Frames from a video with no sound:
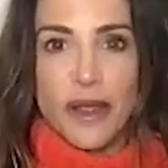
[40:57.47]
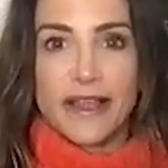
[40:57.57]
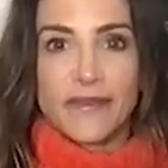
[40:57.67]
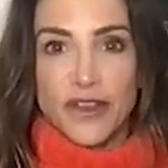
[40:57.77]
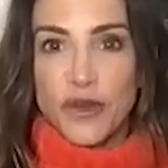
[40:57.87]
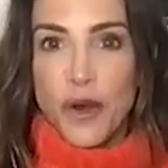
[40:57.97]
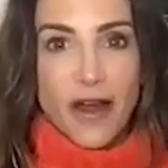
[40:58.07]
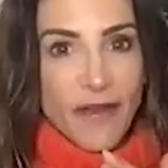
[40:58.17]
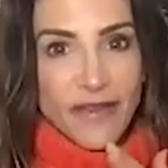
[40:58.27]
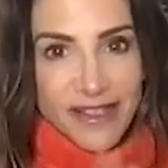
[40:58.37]
If you are
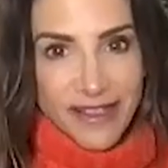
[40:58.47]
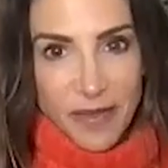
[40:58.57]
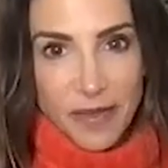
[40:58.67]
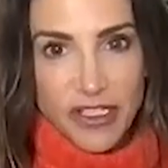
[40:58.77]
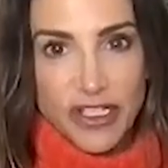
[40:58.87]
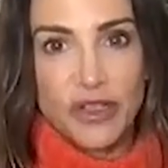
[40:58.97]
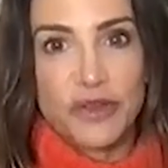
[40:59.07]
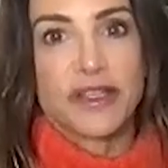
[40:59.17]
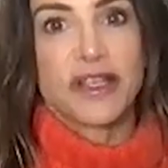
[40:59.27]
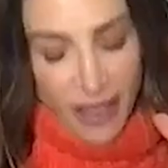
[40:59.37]
having sleep issues,
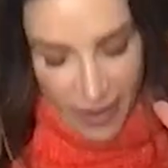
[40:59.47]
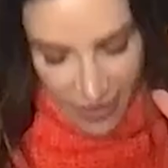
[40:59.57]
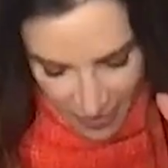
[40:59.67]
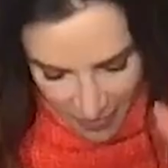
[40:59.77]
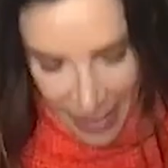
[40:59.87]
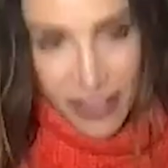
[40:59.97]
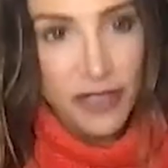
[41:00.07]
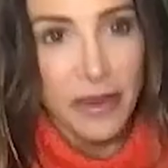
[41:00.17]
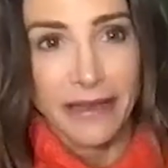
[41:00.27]
masturbate.